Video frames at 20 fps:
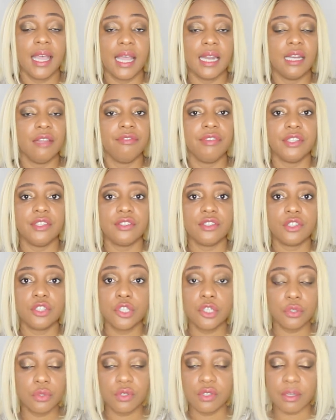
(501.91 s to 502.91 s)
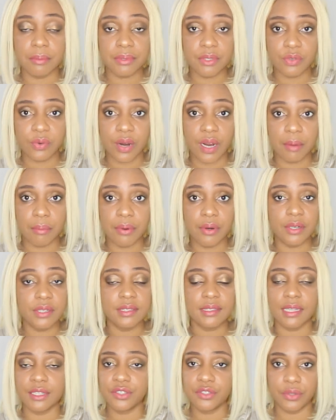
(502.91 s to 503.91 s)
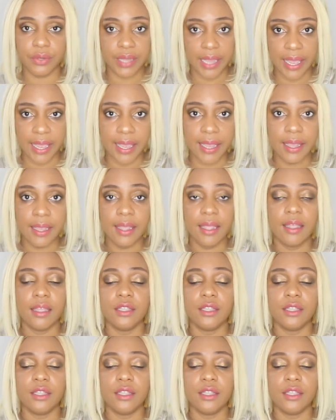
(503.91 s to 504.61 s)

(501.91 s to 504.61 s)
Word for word: and if it's two subscribers that's okay